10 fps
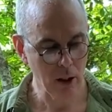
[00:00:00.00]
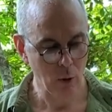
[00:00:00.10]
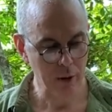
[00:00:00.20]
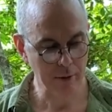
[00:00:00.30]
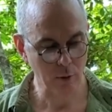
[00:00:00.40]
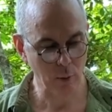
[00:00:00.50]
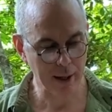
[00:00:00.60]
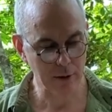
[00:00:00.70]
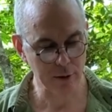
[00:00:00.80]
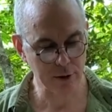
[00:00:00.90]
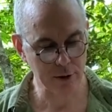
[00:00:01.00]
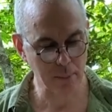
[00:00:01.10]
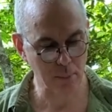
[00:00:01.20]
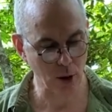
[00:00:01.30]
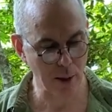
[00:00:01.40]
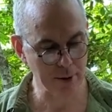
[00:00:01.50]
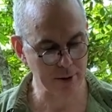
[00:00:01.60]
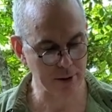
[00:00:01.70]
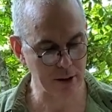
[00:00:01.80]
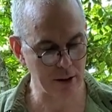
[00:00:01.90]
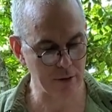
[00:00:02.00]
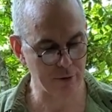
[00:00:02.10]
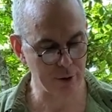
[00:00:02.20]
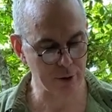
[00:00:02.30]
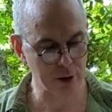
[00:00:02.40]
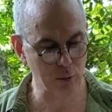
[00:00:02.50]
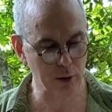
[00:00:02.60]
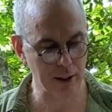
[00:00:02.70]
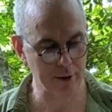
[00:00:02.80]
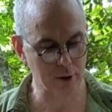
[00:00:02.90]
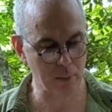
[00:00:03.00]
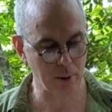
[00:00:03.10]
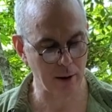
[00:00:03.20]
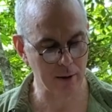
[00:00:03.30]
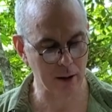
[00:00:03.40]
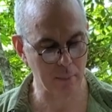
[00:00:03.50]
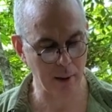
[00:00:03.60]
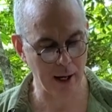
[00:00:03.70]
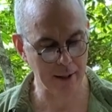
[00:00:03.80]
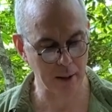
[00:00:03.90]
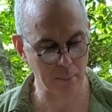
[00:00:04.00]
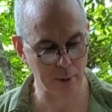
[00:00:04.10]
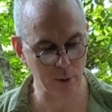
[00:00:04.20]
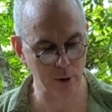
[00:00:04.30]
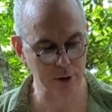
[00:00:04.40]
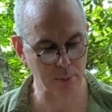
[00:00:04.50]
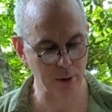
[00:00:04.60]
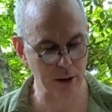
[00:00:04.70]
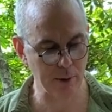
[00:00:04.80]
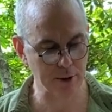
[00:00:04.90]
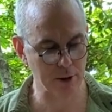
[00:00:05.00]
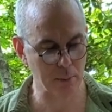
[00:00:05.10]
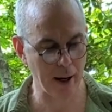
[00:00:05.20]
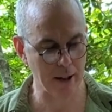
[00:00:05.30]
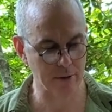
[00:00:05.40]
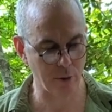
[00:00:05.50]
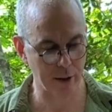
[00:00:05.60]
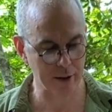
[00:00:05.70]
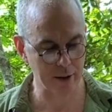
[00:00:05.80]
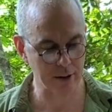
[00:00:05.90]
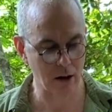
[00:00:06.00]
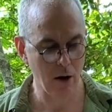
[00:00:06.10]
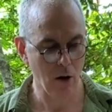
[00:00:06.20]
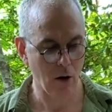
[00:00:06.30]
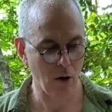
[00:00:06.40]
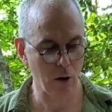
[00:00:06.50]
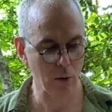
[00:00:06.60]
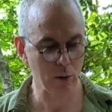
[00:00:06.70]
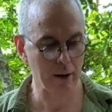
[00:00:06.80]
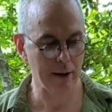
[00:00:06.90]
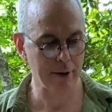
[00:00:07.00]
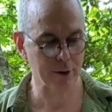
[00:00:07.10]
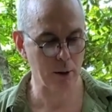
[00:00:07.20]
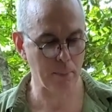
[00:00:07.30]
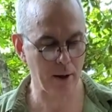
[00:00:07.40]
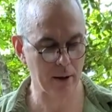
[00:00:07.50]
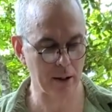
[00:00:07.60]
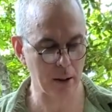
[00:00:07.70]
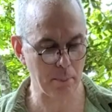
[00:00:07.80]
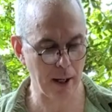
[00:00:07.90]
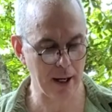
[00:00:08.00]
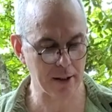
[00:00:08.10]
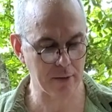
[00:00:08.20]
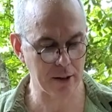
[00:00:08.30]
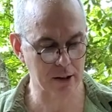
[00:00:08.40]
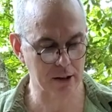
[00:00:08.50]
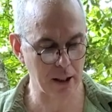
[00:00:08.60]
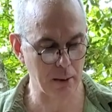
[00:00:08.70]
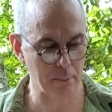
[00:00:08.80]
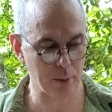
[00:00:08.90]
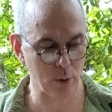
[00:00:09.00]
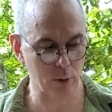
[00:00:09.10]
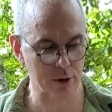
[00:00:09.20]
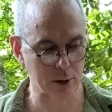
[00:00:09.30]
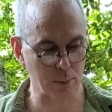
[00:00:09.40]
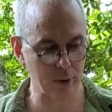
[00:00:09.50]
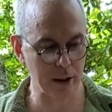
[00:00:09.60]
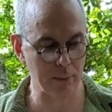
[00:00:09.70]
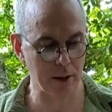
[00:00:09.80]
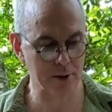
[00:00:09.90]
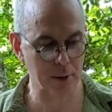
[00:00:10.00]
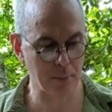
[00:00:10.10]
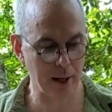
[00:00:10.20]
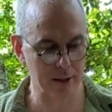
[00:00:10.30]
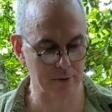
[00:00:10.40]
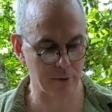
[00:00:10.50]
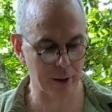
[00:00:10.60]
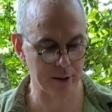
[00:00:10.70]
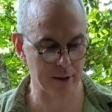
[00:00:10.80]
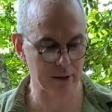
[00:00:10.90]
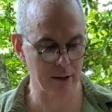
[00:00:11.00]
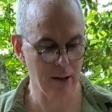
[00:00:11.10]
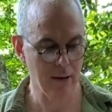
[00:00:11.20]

Whatever recluses and Brahmins in the future will enter upon and abide in pure, supreme, unsurpassed voidness, all will enter upon and abide in this same pure, supreme, unsurpassed voidness.